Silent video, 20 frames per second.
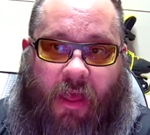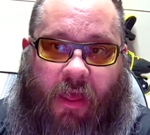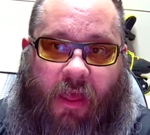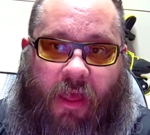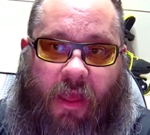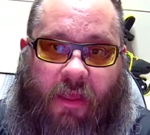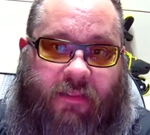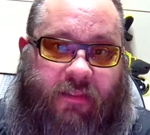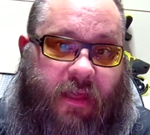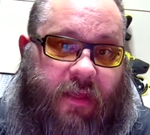
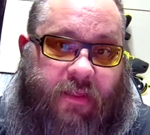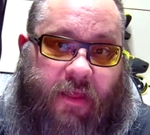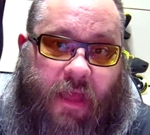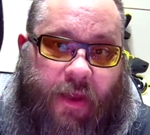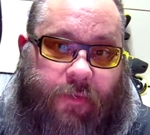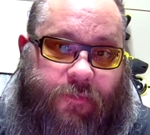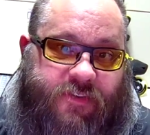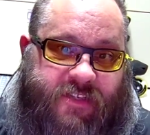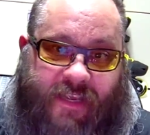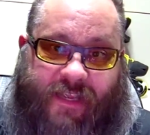I
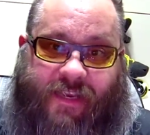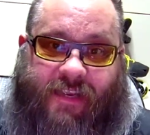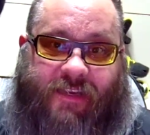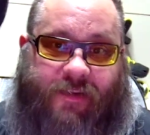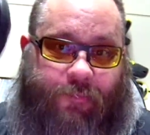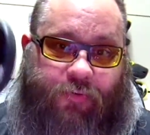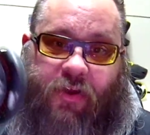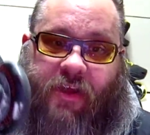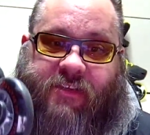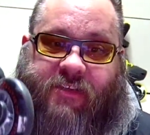was getting
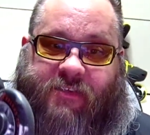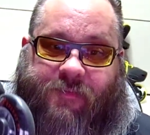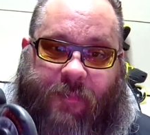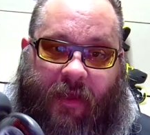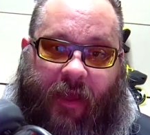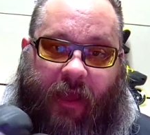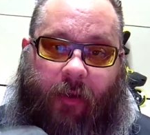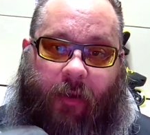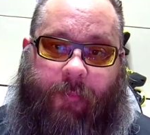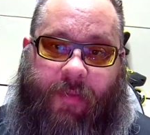depressed
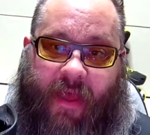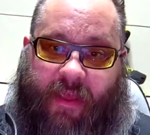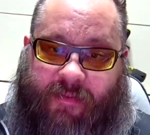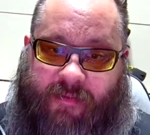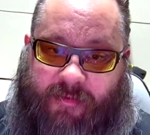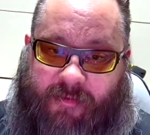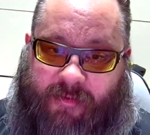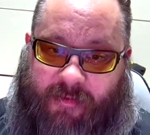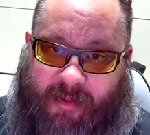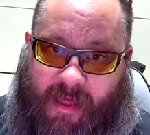about how bad
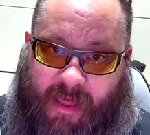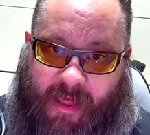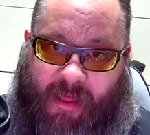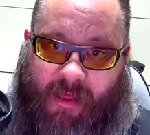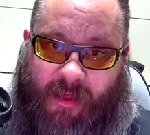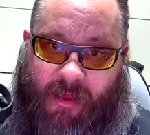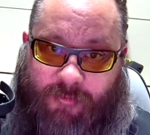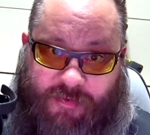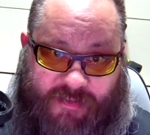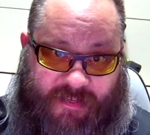
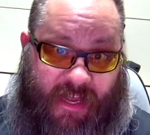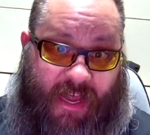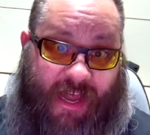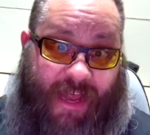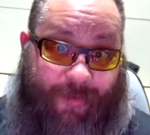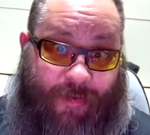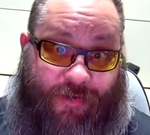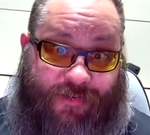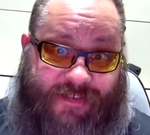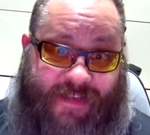of a
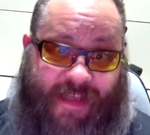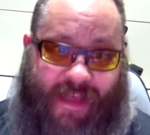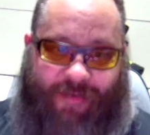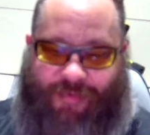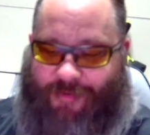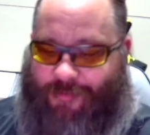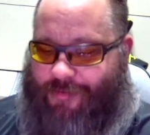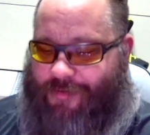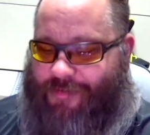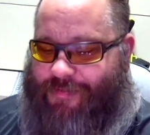time I was
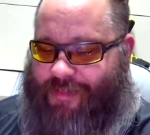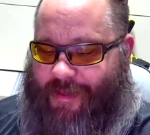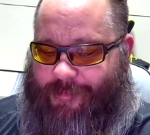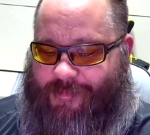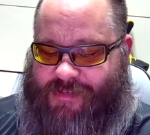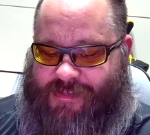having with them.